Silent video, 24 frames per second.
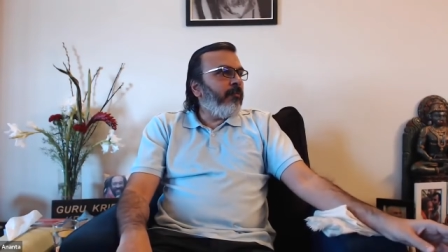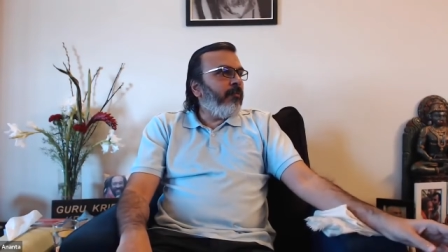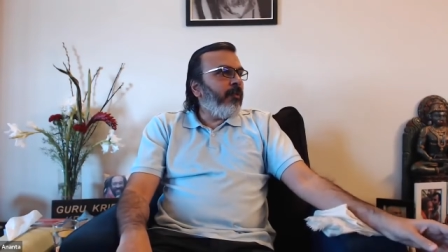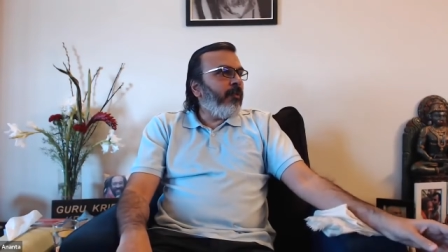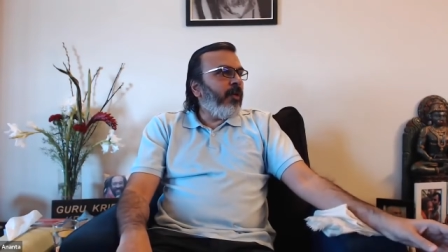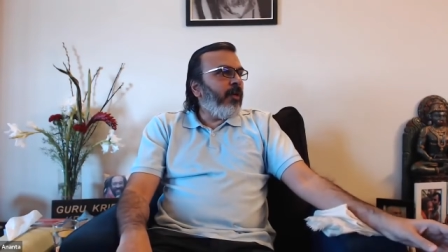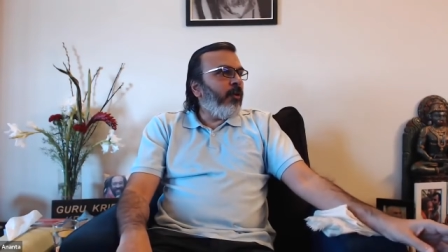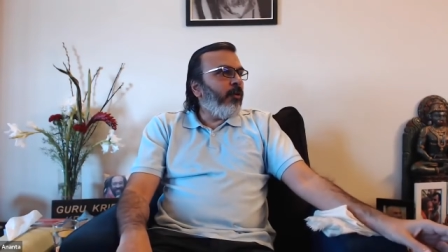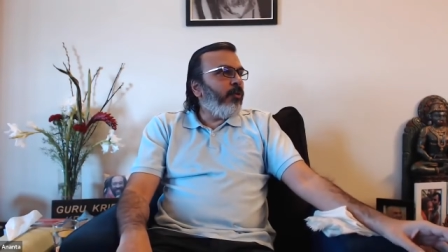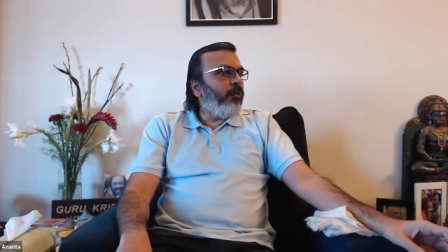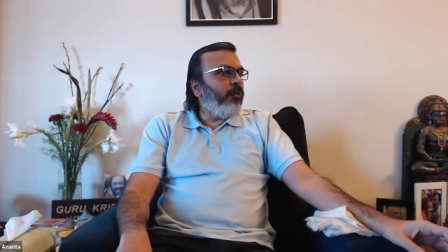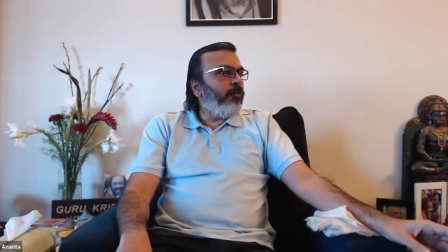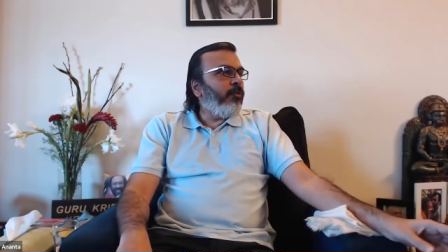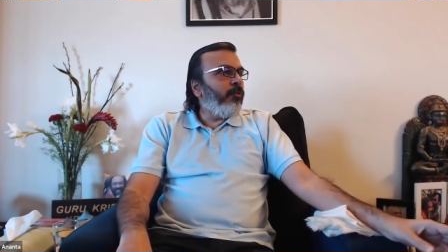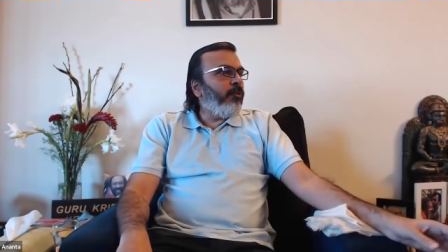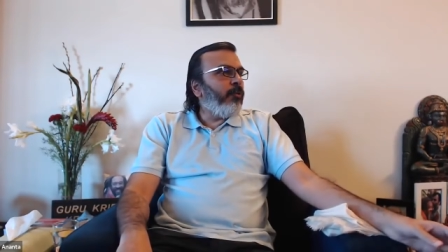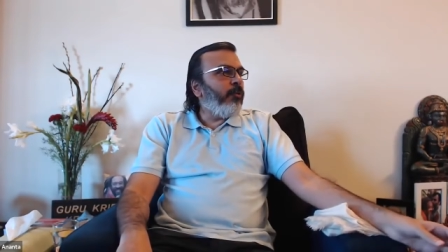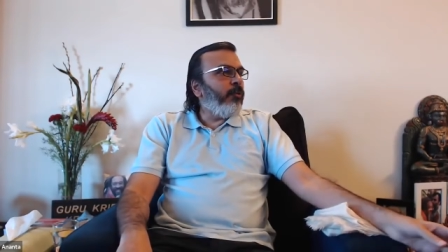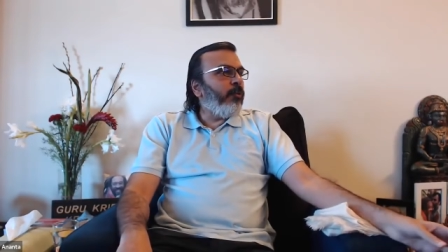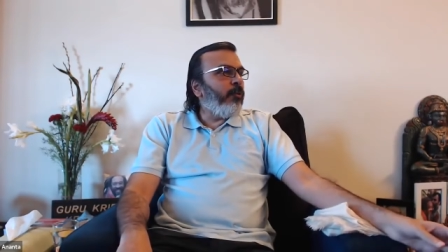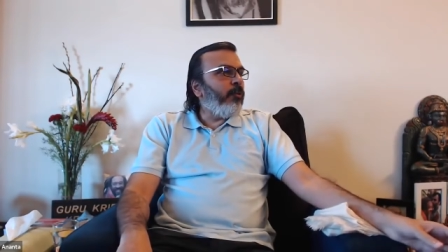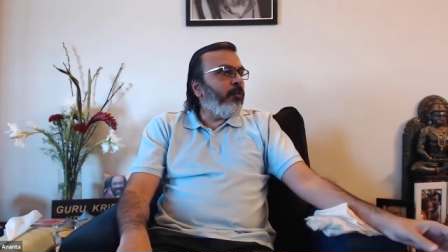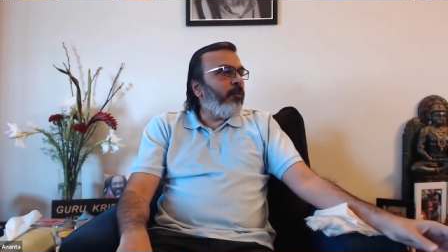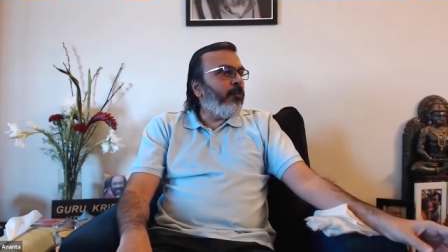out of you,
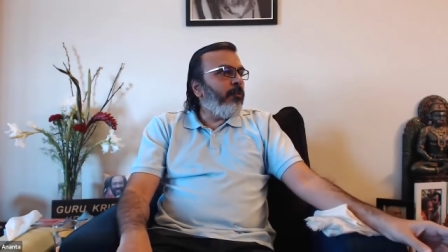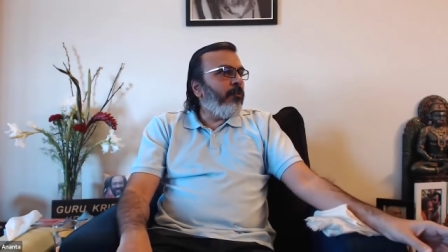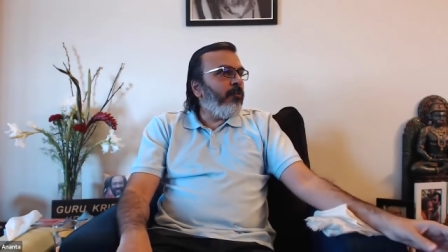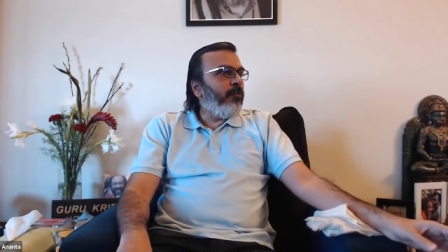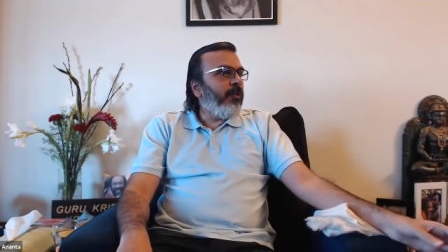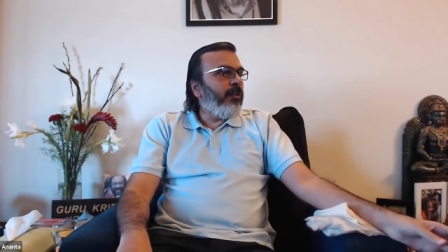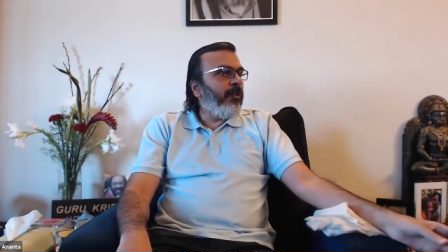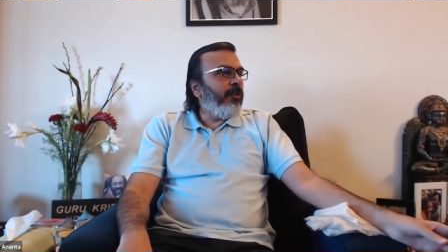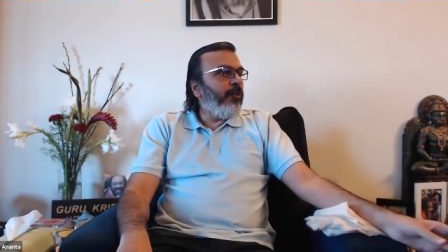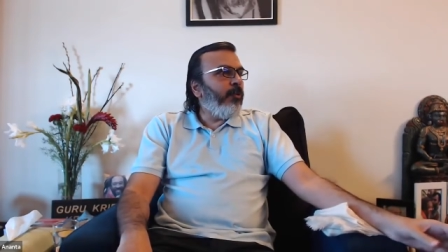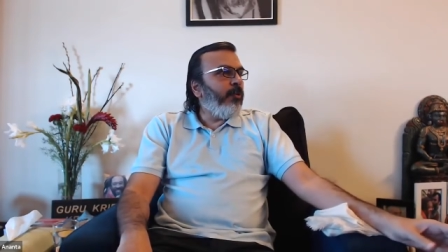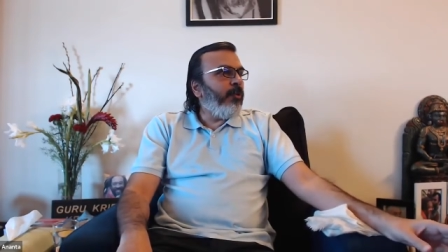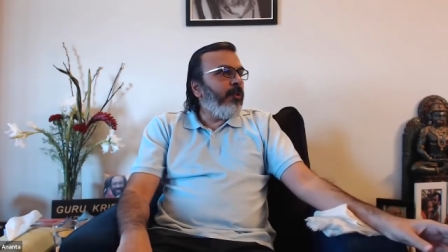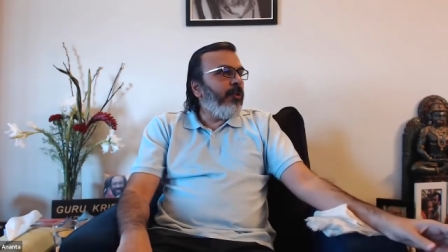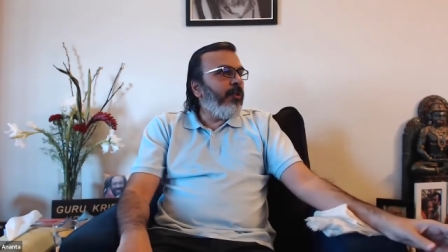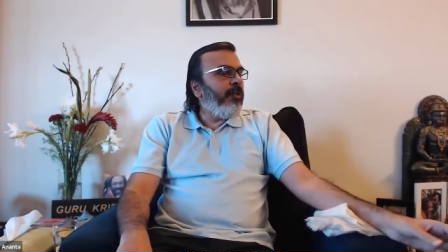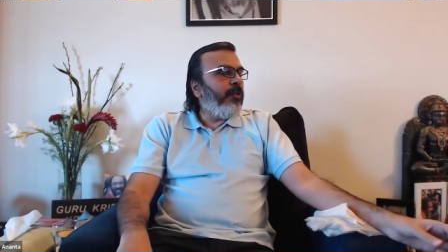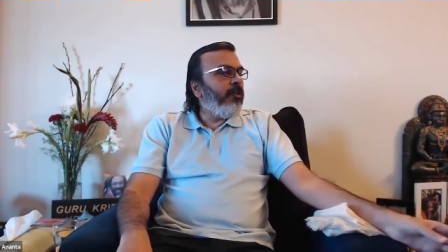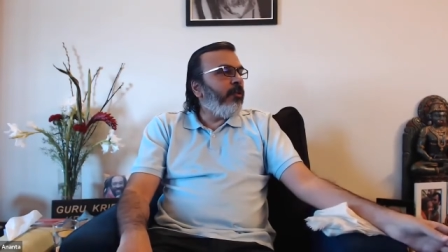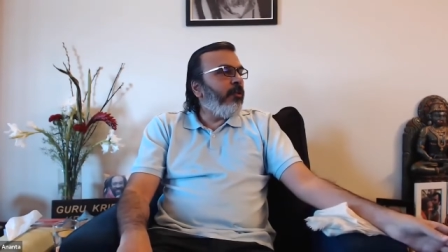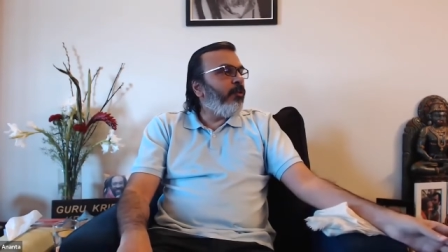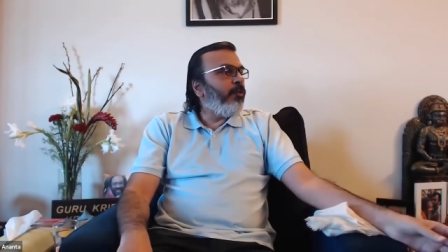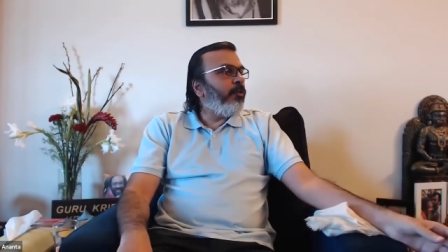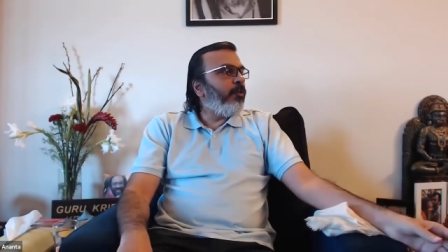including the
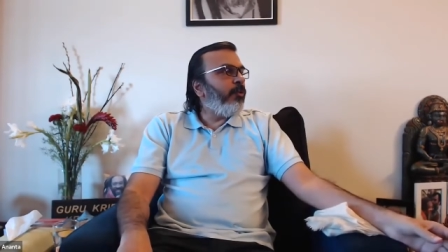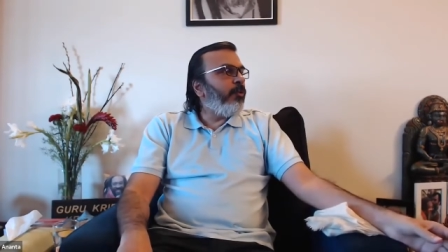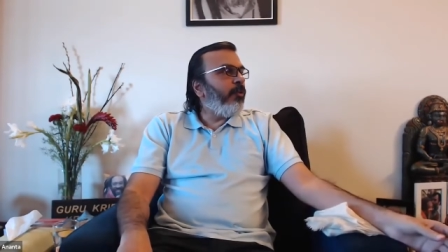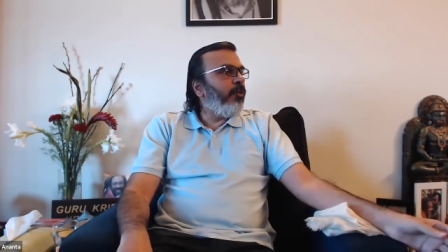notion